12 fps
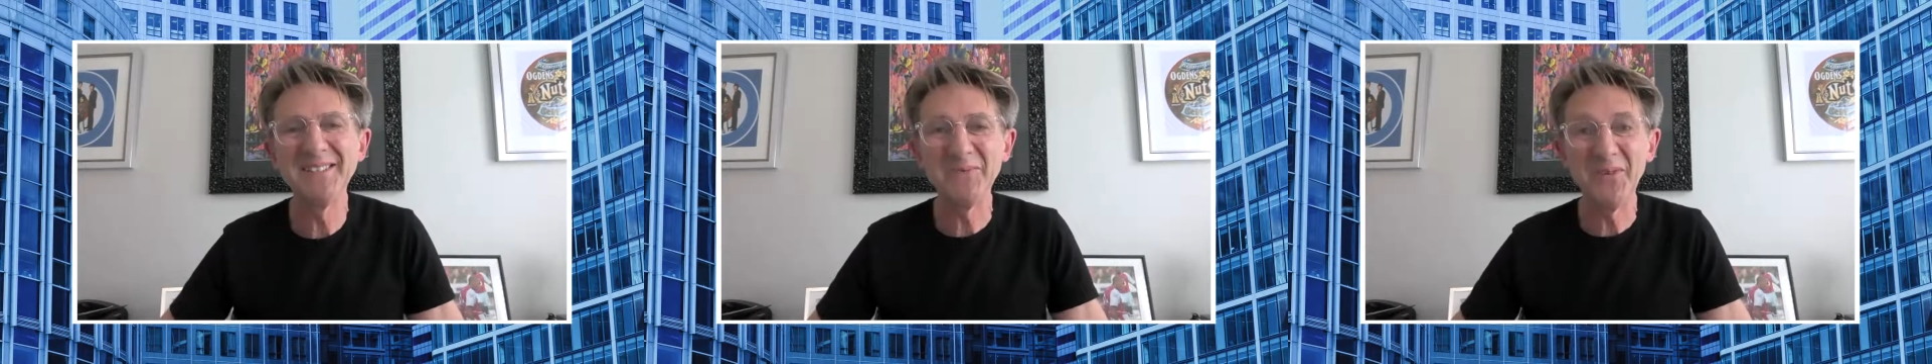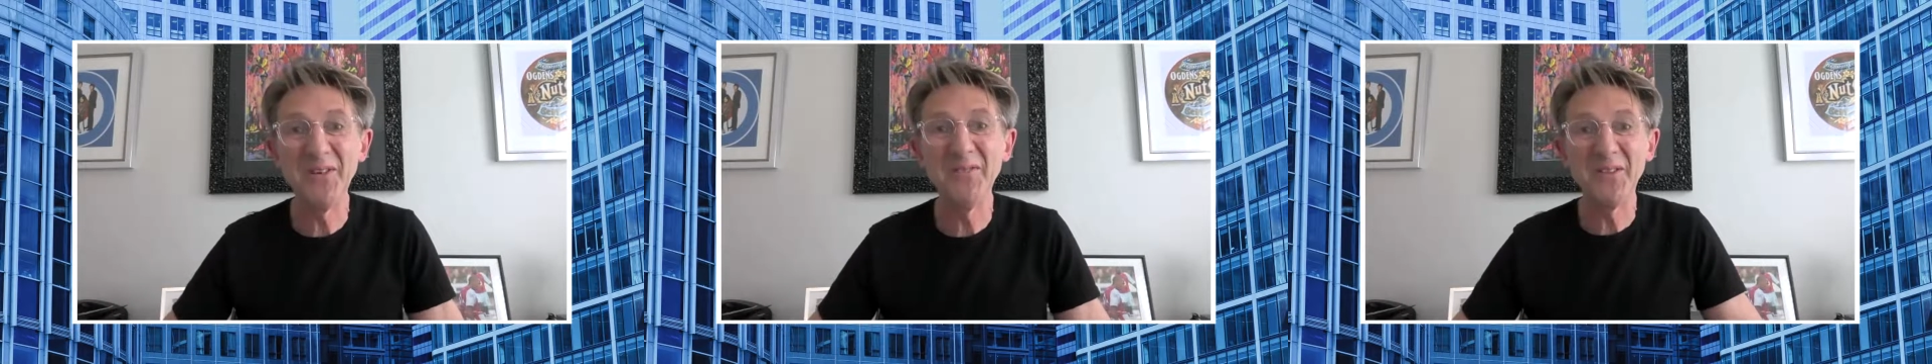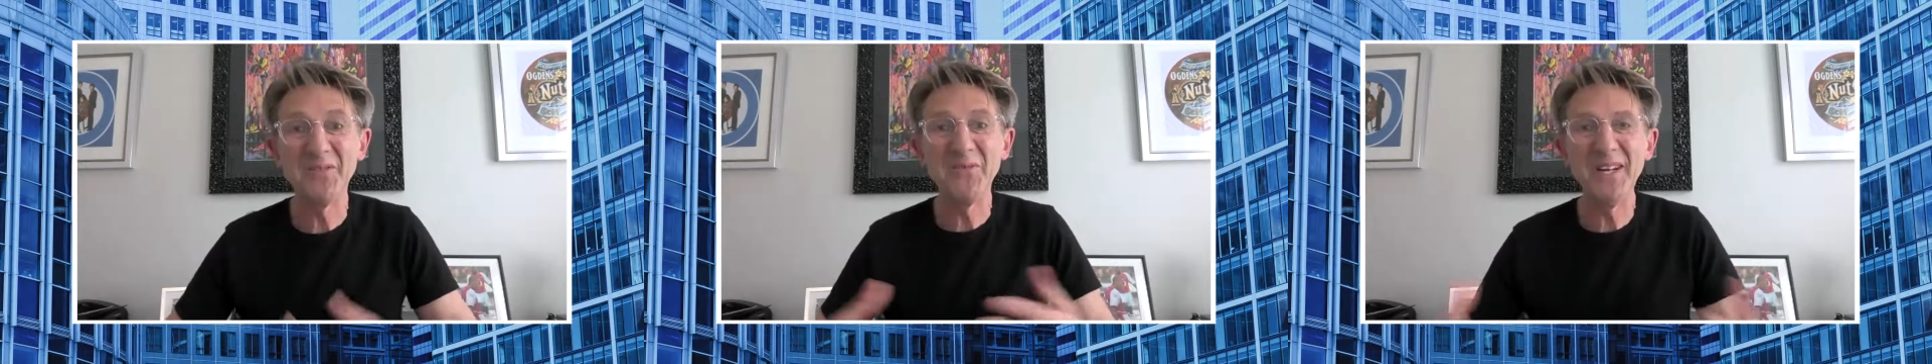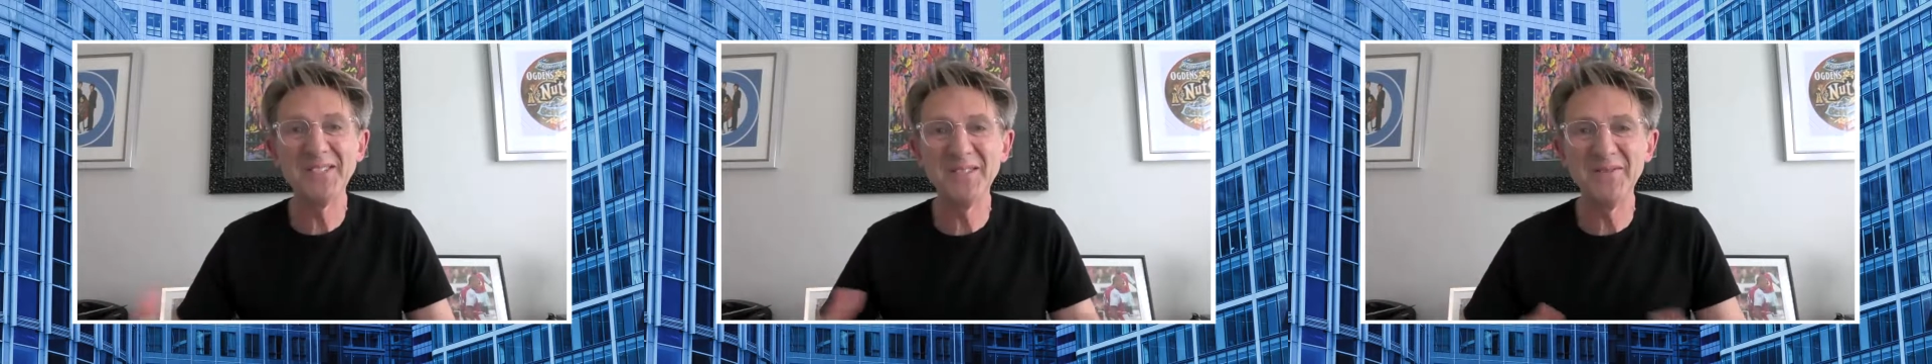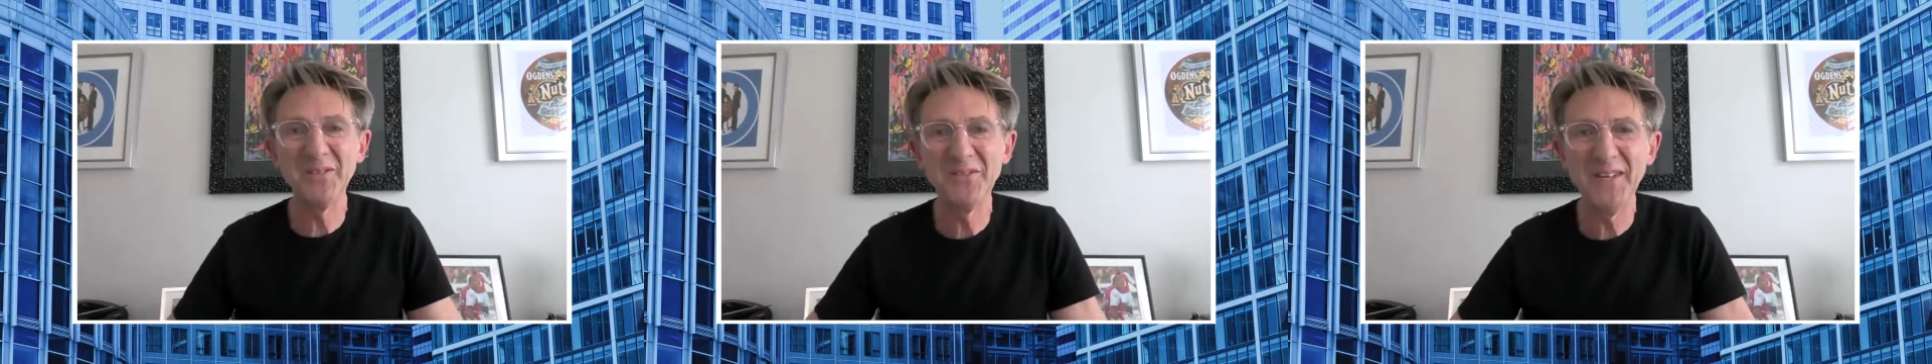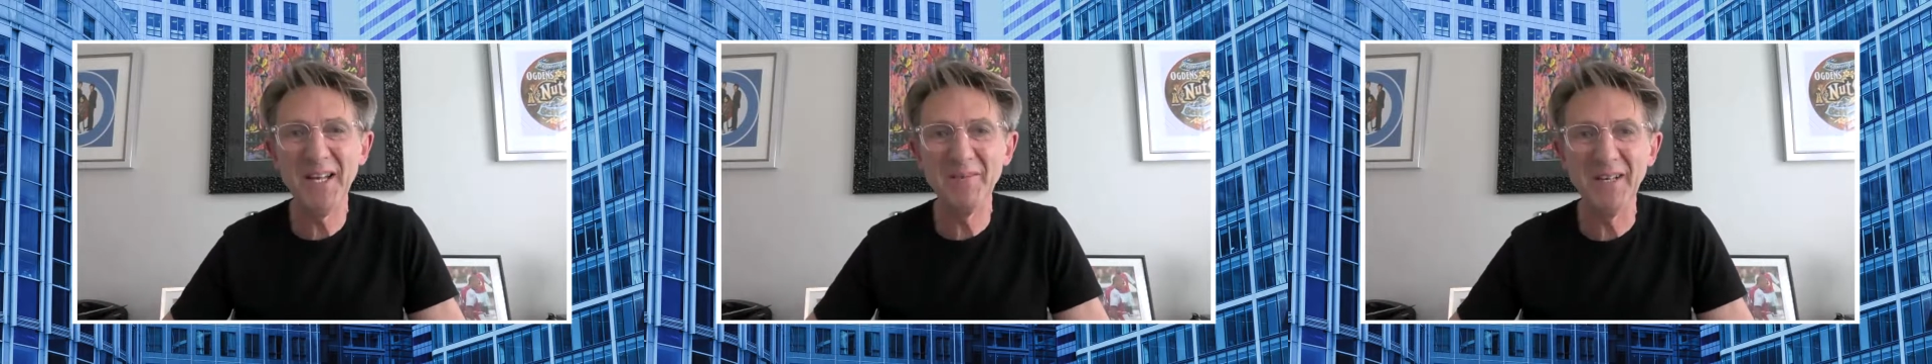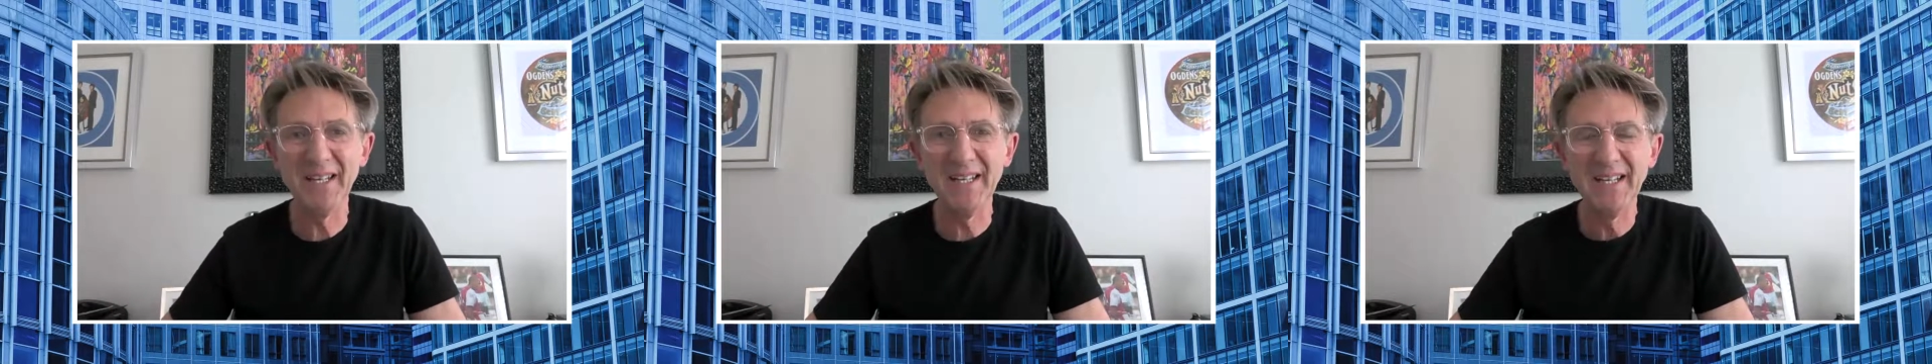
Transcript: as it were, for the rest of your family,